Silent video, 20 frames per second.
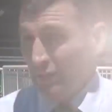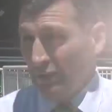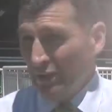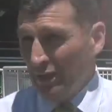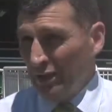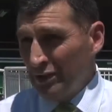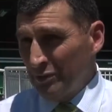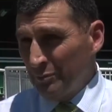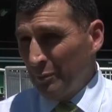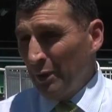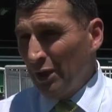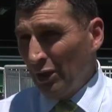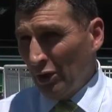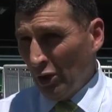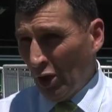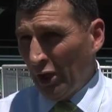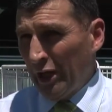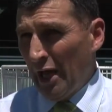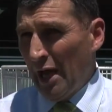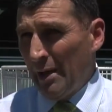Yeah, there's been a
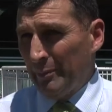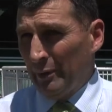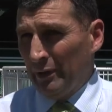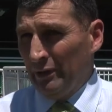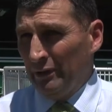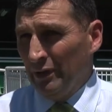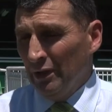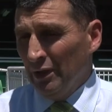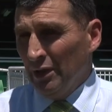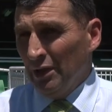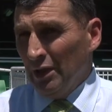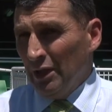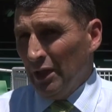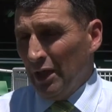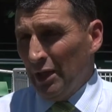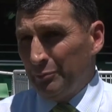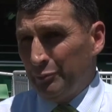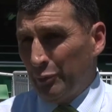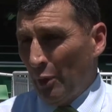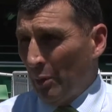lot happen,
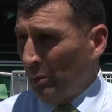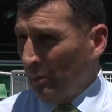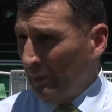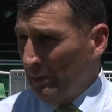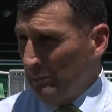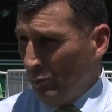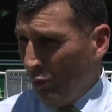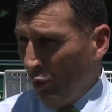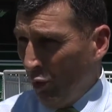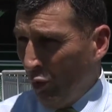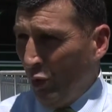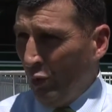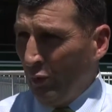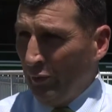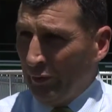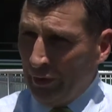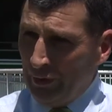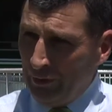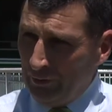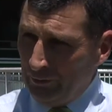and probably more
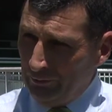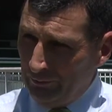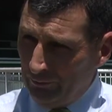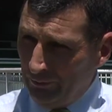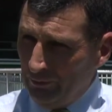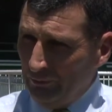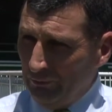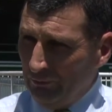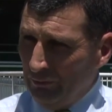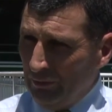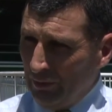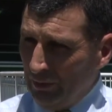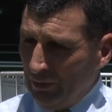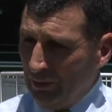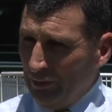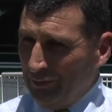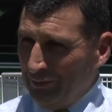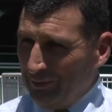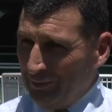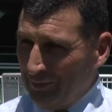than
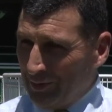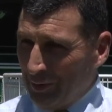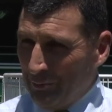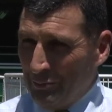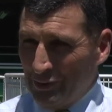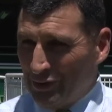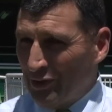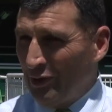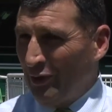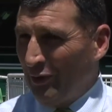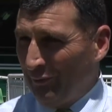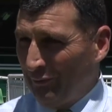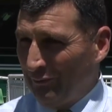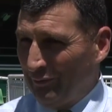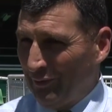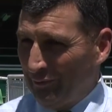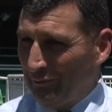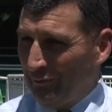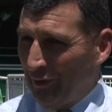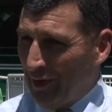can be seen on
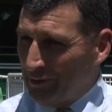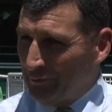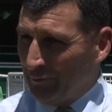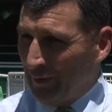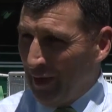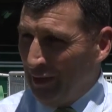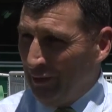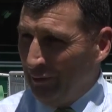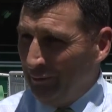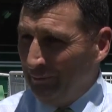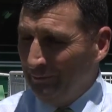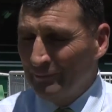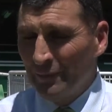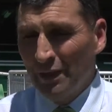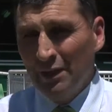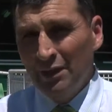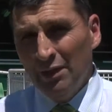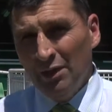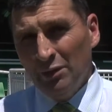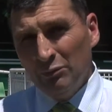face value.
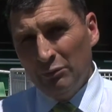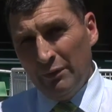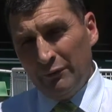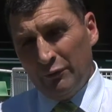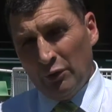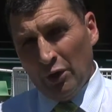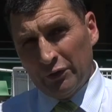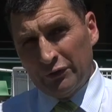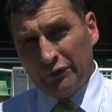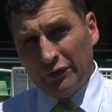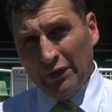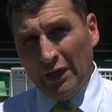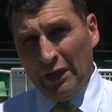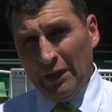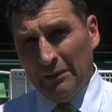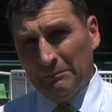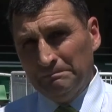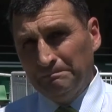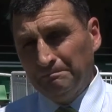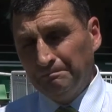We've got
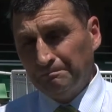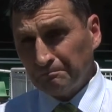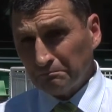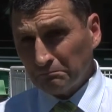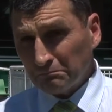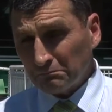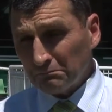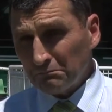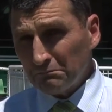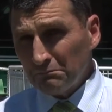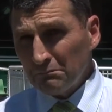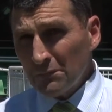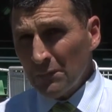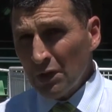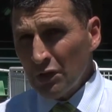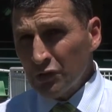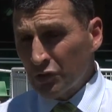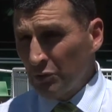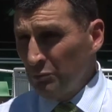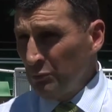
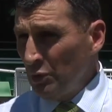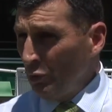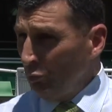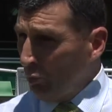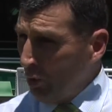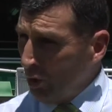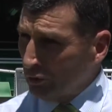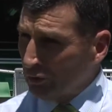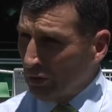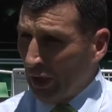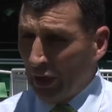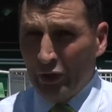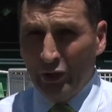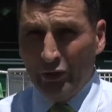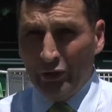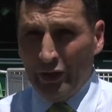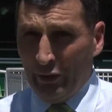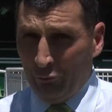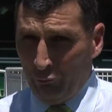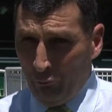some new work done
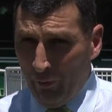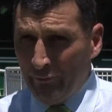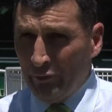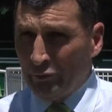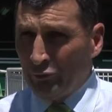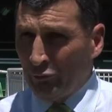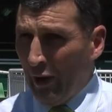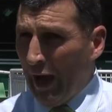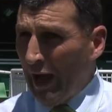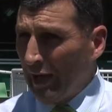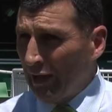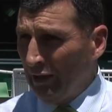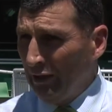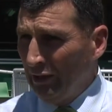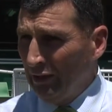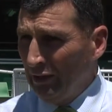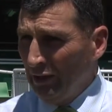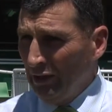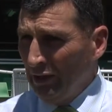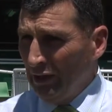on our river track.
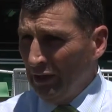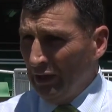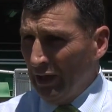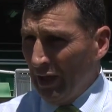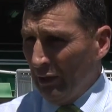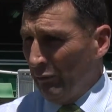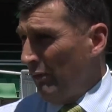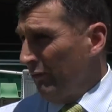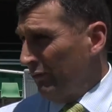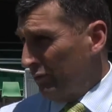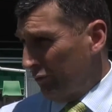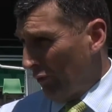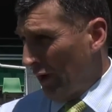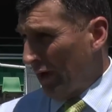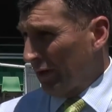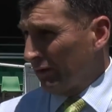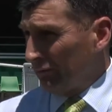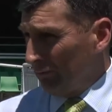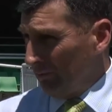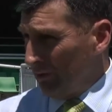Our river
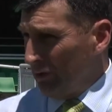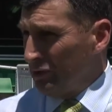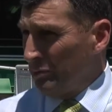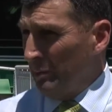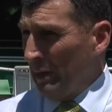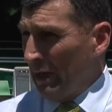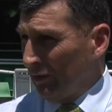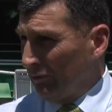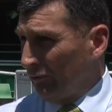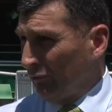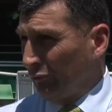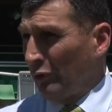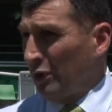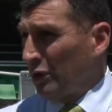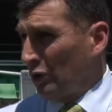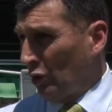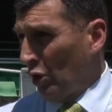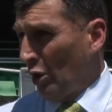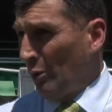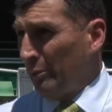track is about 3
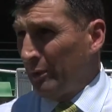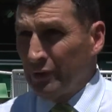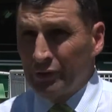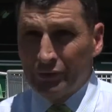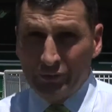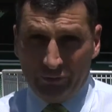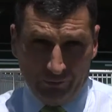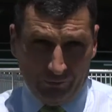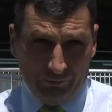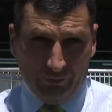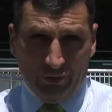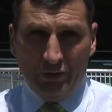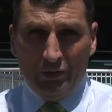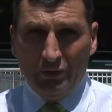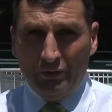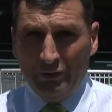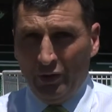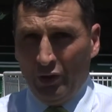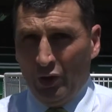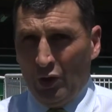kilometres
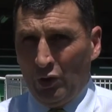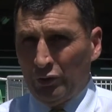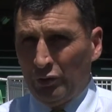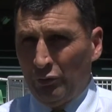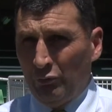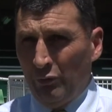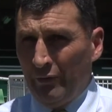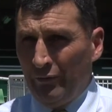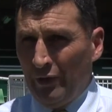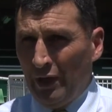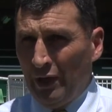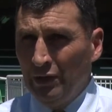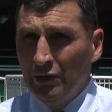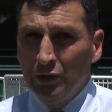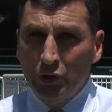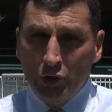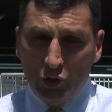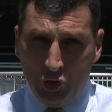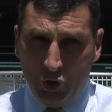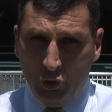along the river,
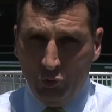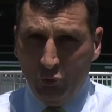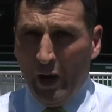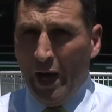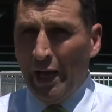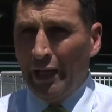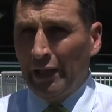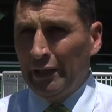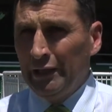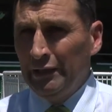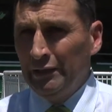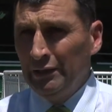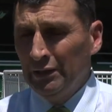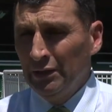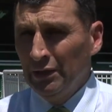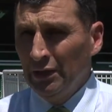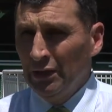new railing,